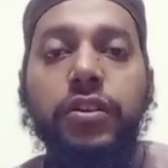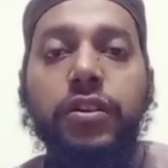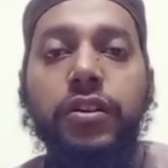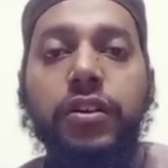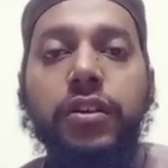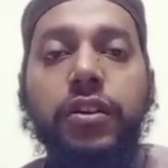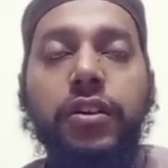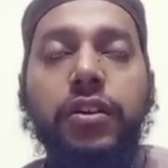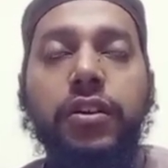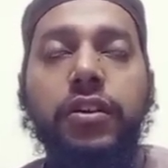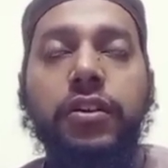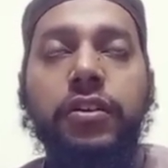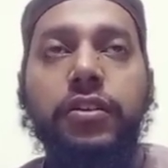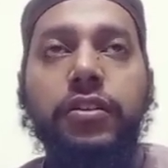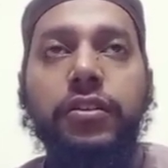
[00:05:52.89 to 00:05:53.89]
uh,
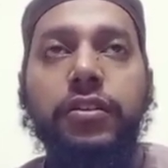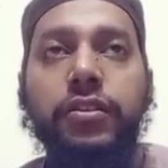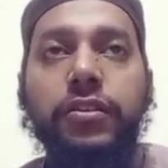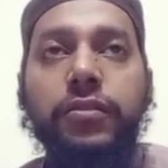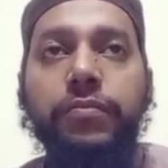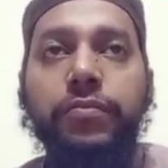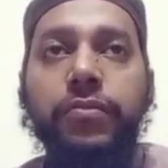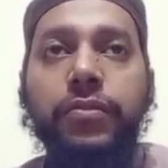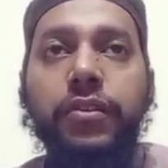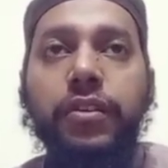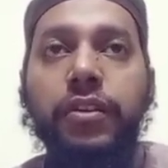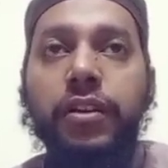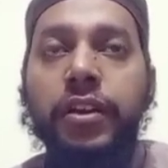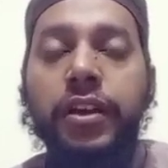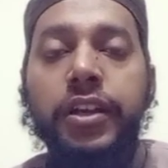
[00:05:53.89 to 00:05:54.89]
like I
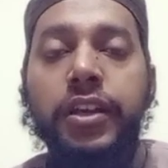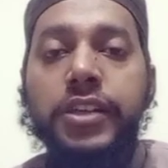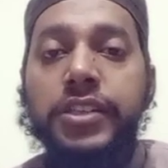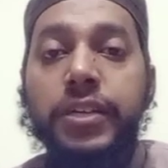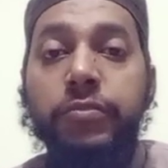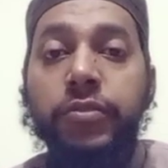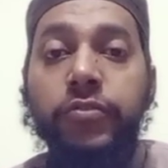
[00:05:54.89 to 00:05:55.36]
said before,